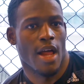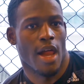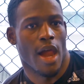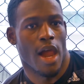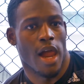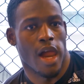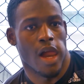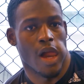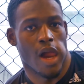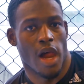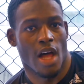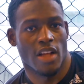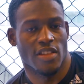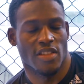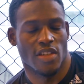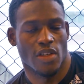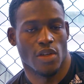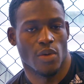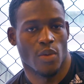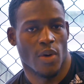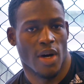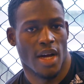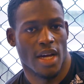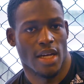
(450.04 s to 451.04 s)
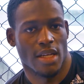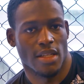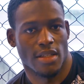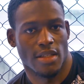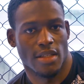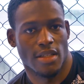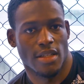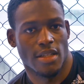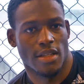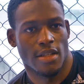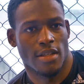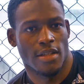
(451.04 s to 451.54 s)
I'll tell you why.
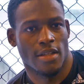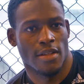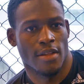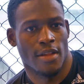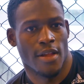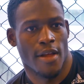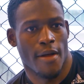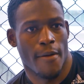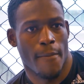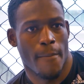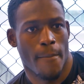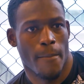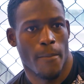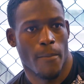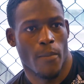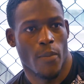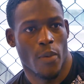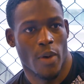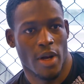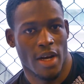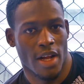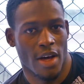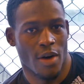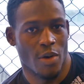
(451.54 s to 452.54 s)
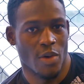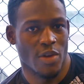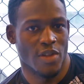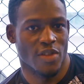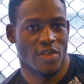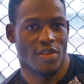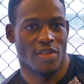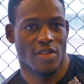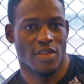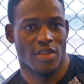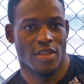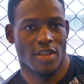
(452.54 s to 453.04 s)
When I
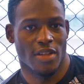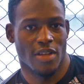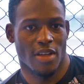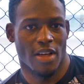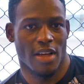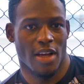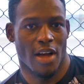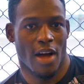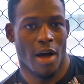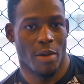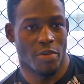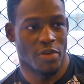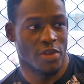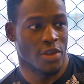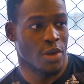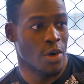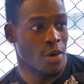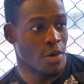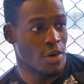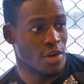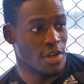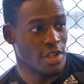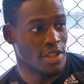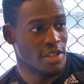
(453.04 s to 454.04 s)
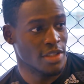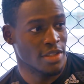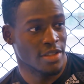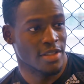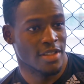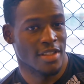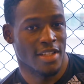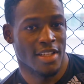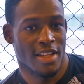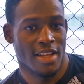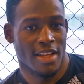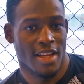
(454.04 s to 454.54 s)
was up to no good,
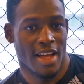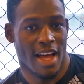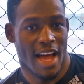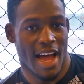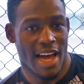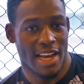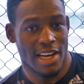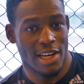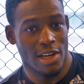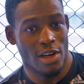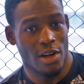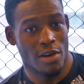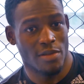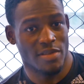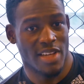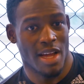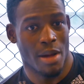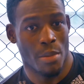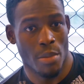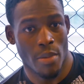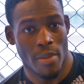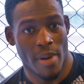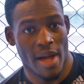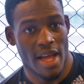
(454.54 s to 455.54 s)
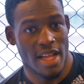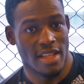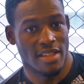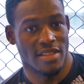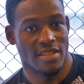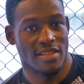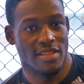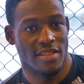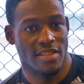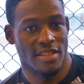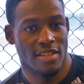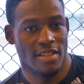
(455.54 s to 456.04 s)
I had a lot of time on my
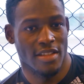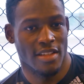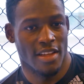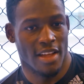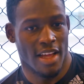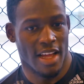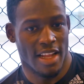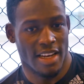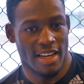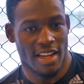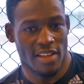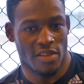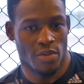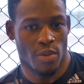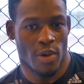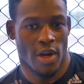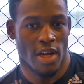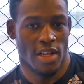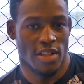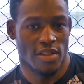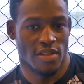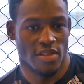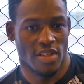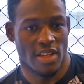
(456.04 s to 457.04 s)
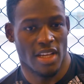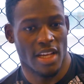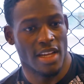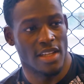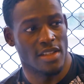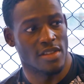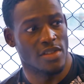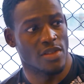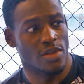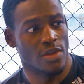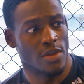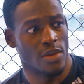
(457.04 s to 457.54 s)
hands. And that's why I used to get
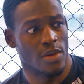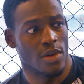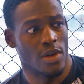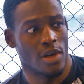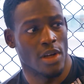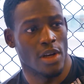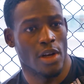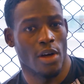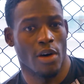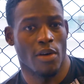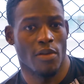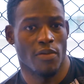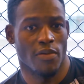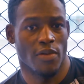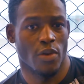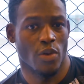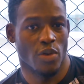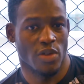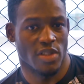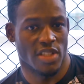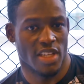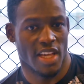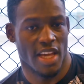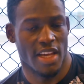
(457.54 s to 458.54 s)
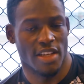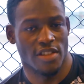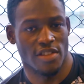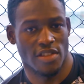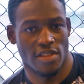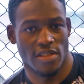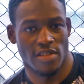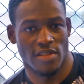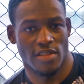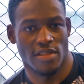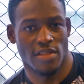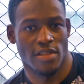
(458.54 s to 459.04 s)
into a lot of
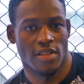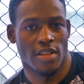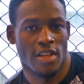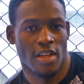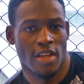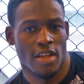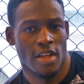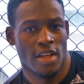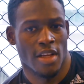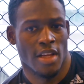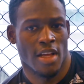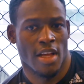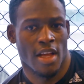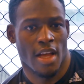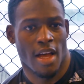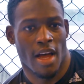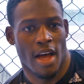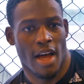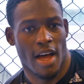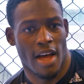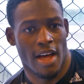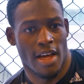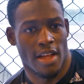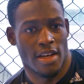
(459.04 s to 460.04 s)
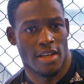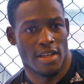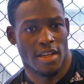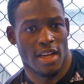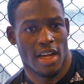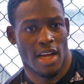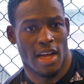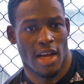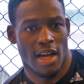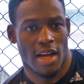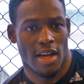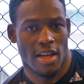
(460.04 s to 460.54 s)
altercations. And
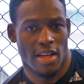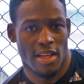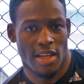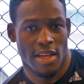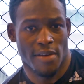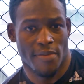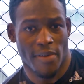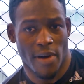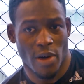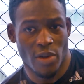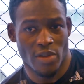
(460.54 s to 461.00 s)
if I